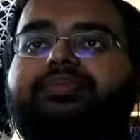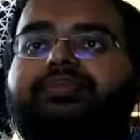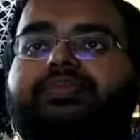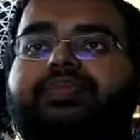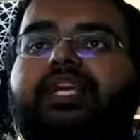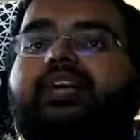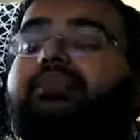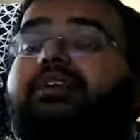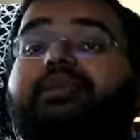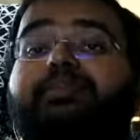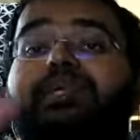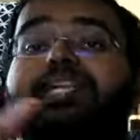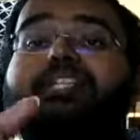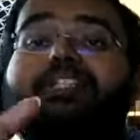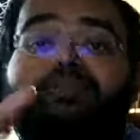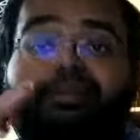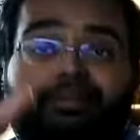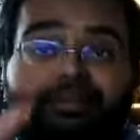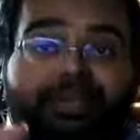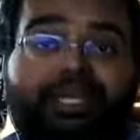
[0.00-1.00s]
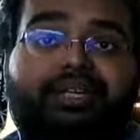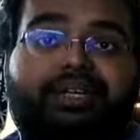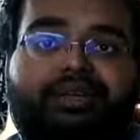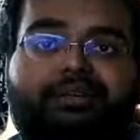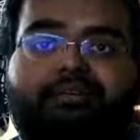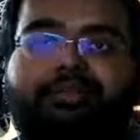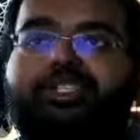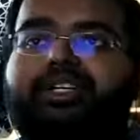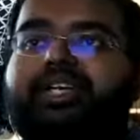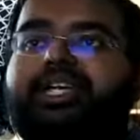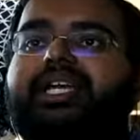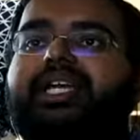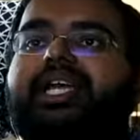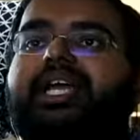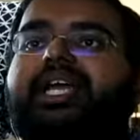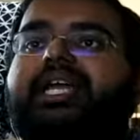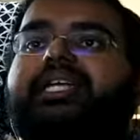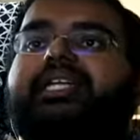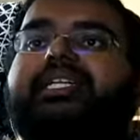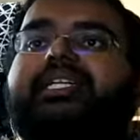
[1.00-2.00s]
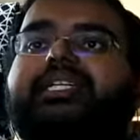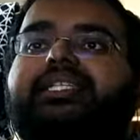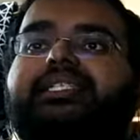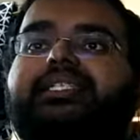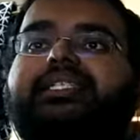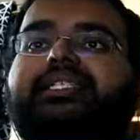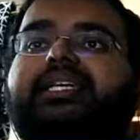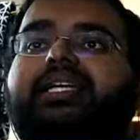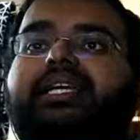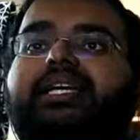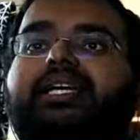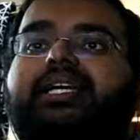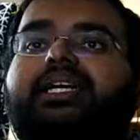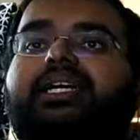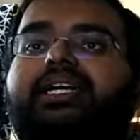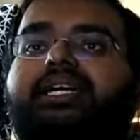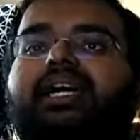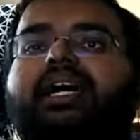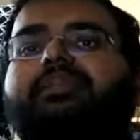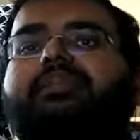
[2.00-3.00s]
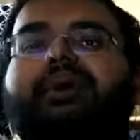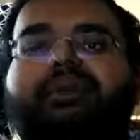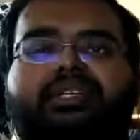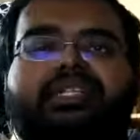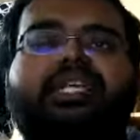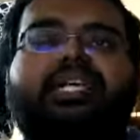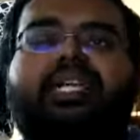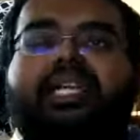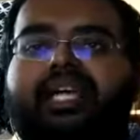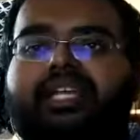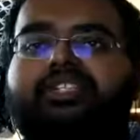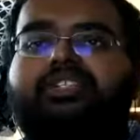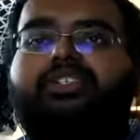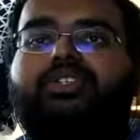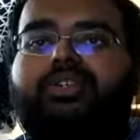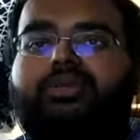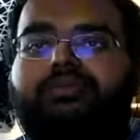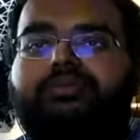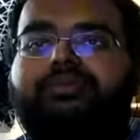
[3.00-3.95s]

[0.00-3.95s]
1 billionth of a meter, sorry, and it's about 10 angstrom.